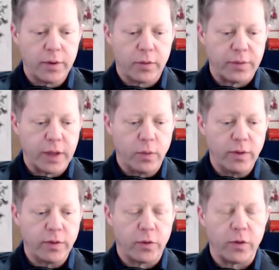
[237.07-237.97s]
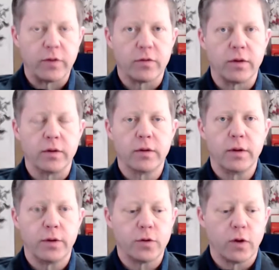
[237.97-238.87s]
with that. One of the things that
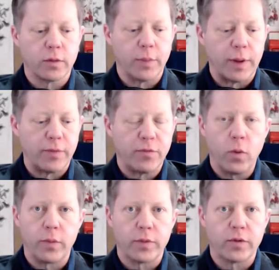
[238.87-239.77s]
you talked about before was, I